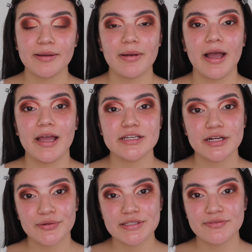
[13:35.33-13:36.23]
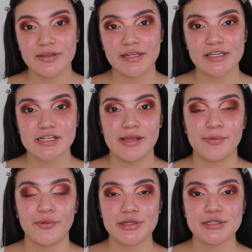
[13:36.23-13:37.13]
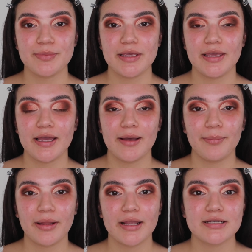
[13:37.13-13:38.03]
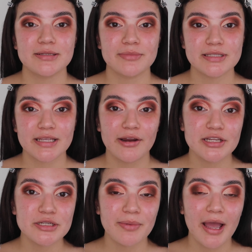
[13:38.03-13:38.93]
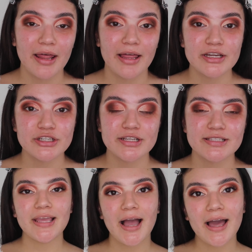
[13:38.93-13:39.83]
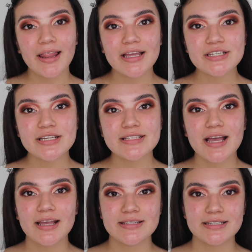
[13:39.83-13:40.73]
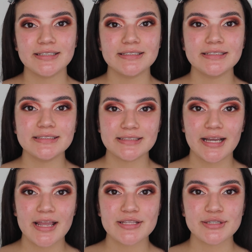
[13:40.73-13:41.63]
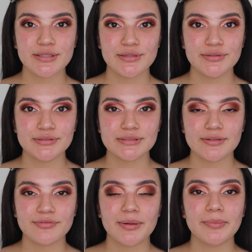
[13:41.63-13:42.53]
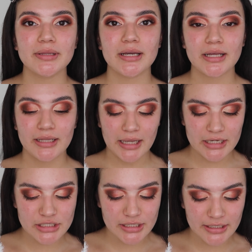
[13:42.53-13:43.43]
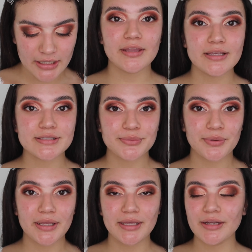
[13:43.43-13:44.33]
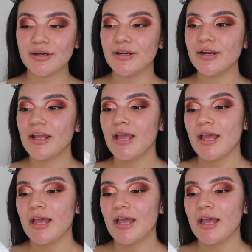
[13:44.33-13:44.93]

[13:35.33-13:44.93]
that my eyeshadow is finished, I am going to be applying some mascara to my eyelashes. The eyelashes I did decide to use from the collection, these right here,